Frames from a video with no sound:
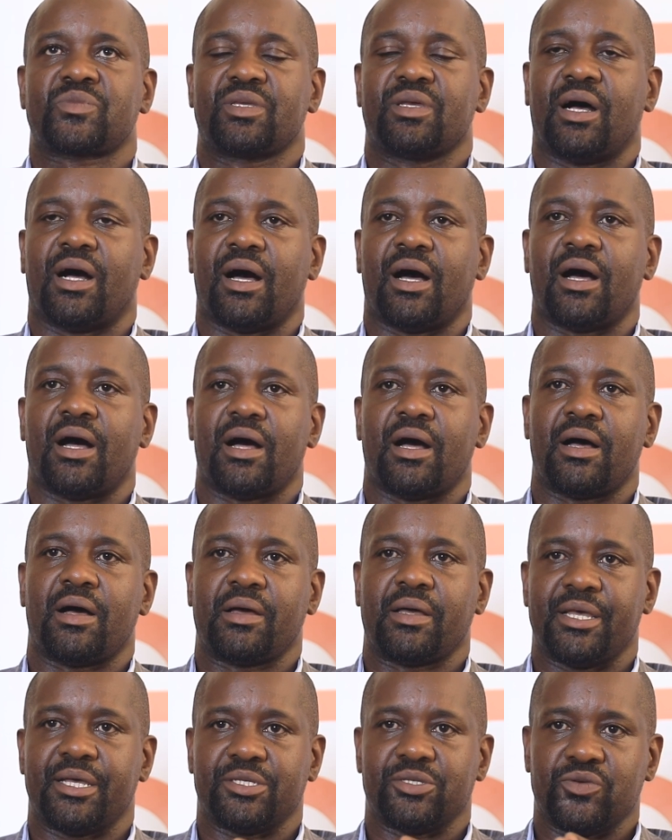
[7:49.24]

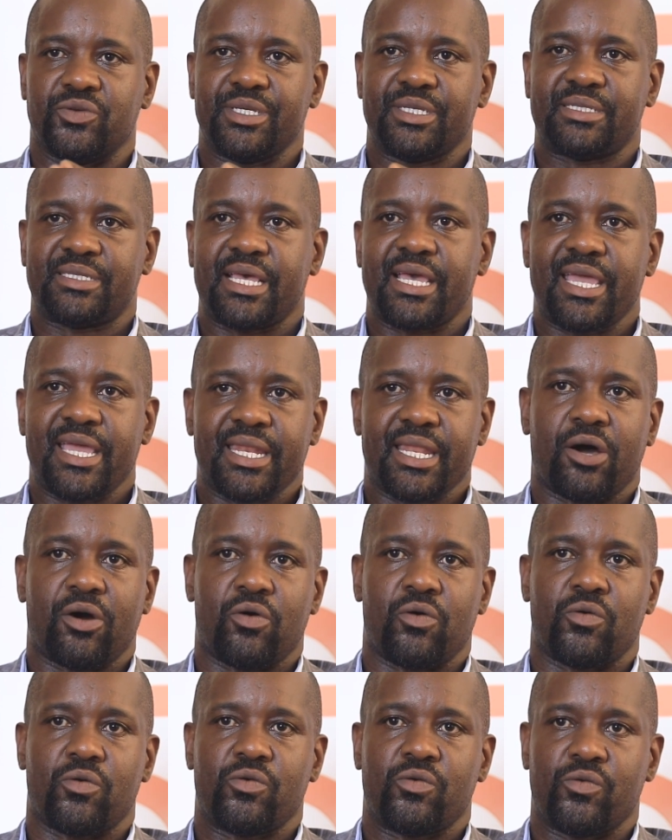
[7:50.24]
as we say
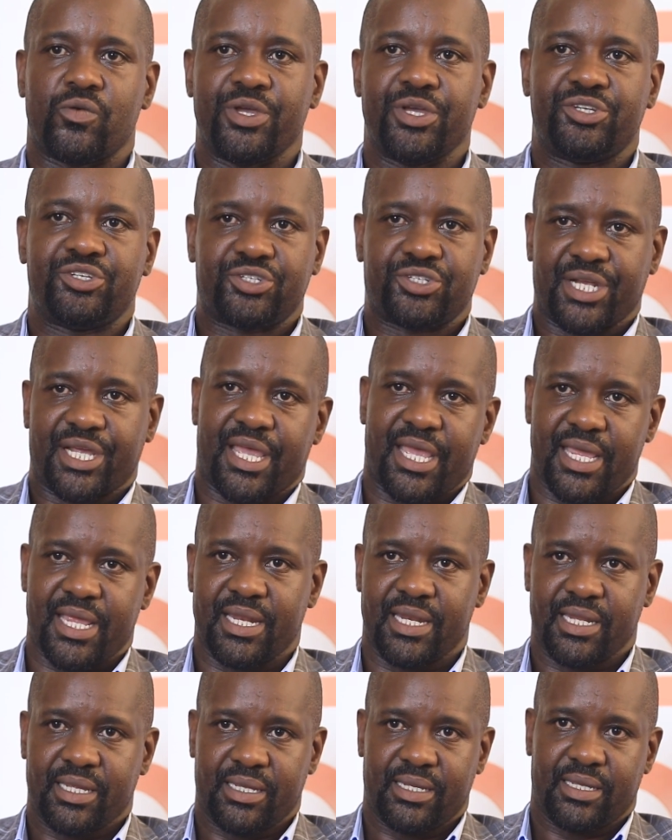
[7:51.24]
now, we
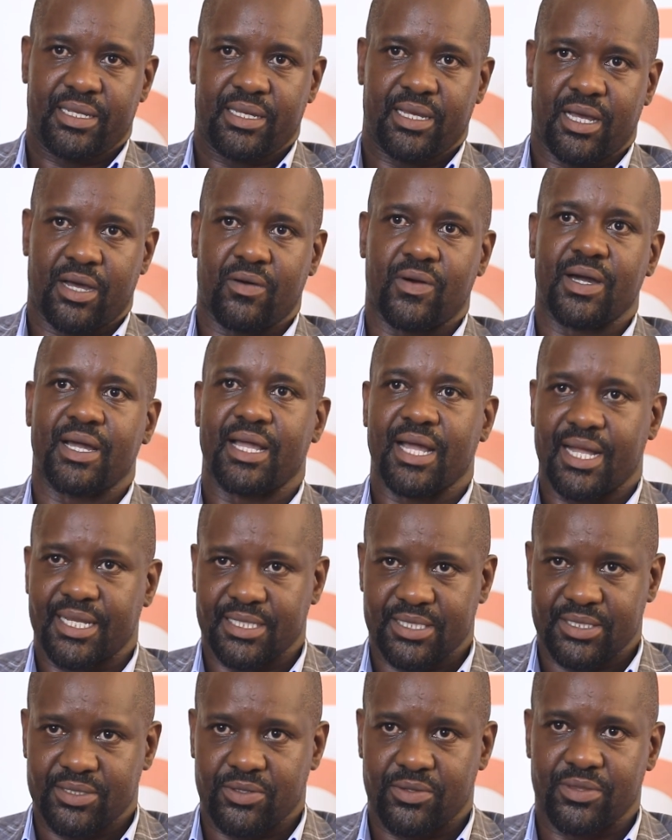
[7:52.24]
train our
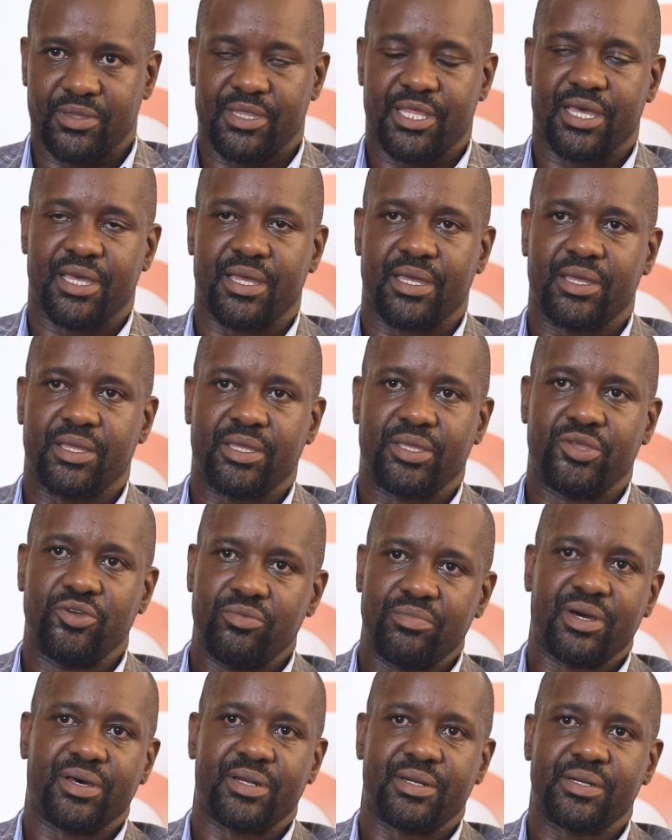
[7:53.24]
guards on the
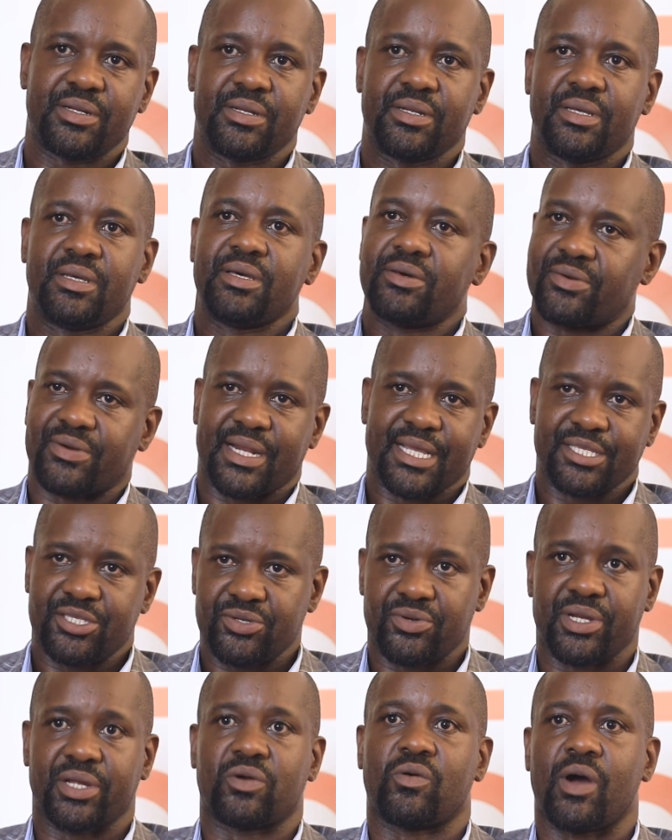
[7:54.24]
human rights
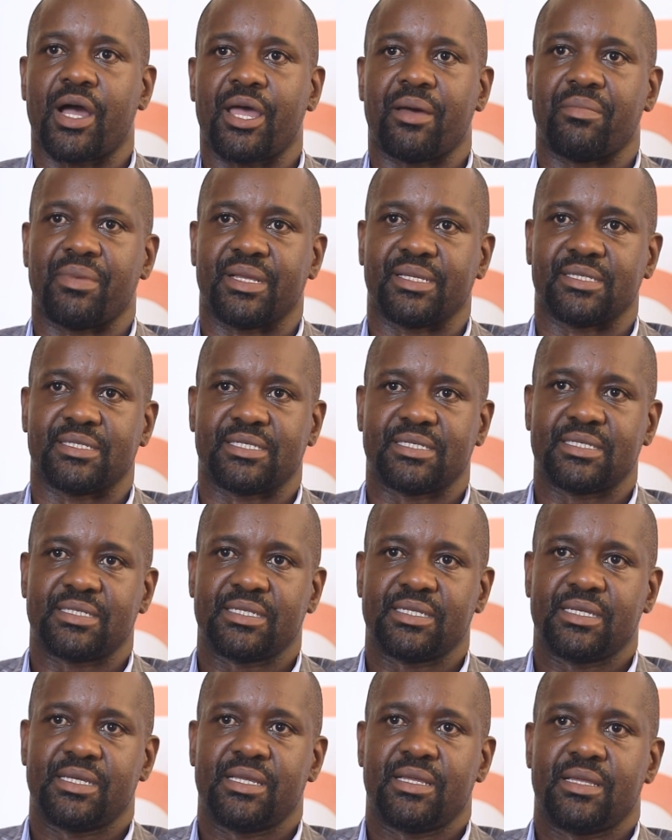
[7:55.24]
requirement,
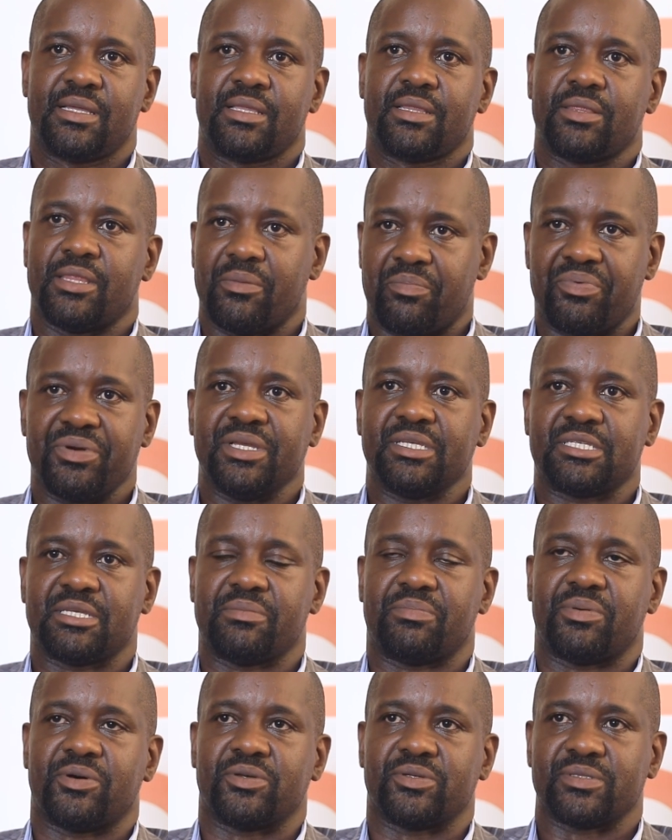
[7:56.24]
the
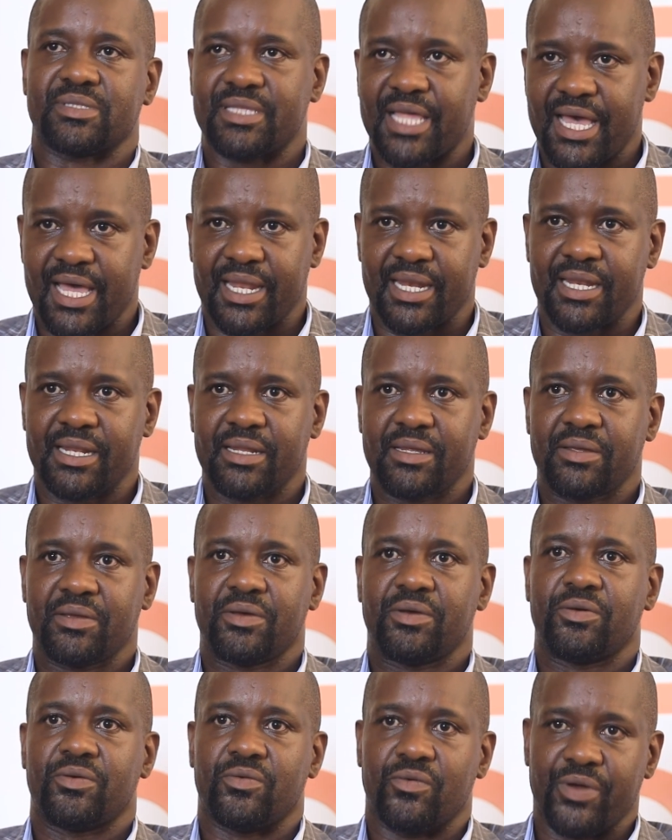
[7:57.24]
principles. Then
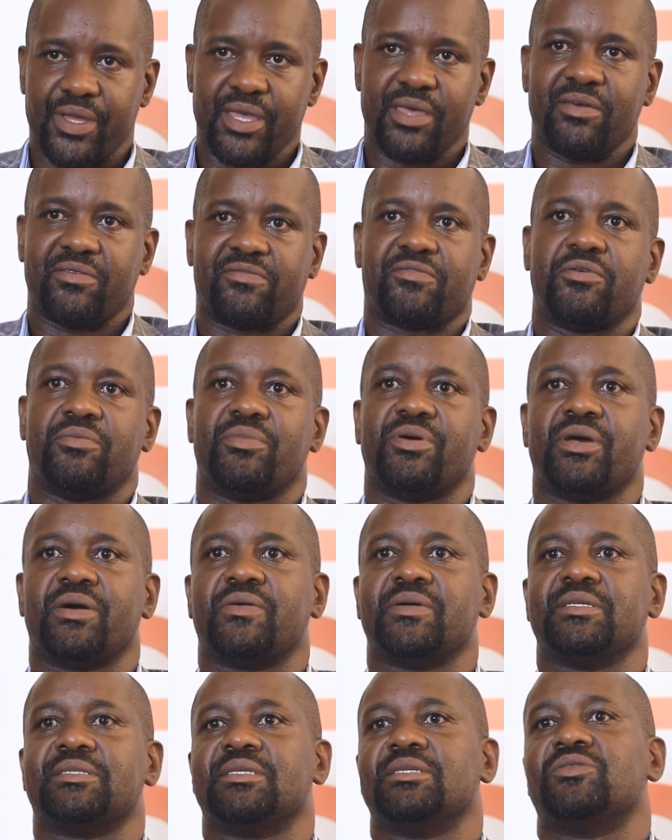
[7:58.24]
we, from where
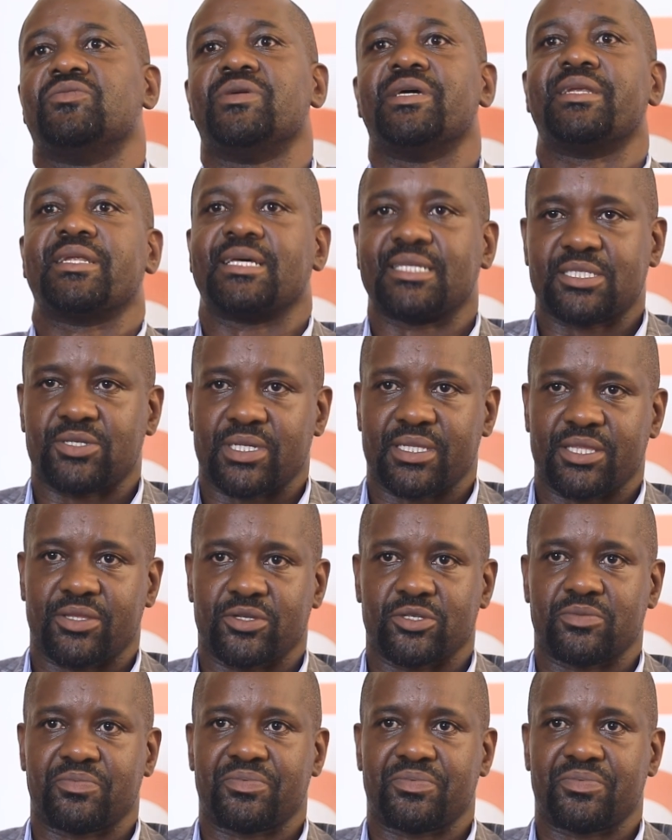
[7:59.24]
we sit, we understand those